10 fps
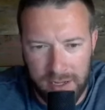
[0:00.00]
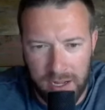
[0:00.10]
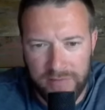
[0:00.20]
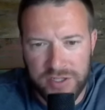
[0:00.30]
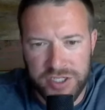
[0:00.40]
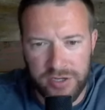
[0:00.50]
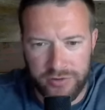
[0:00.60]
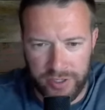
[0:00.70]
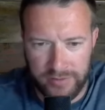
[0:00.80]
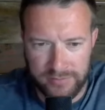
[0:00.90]
of the
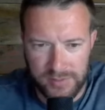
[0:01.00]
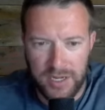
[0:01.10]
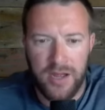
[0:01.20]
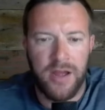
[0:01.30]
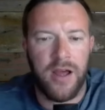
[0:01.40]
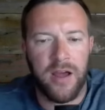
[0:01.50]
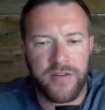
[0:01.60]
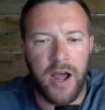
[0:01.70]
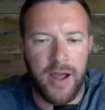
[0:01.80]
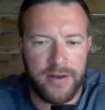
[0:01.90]
children of
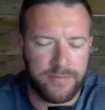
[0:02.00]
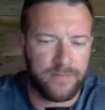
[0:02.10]
God.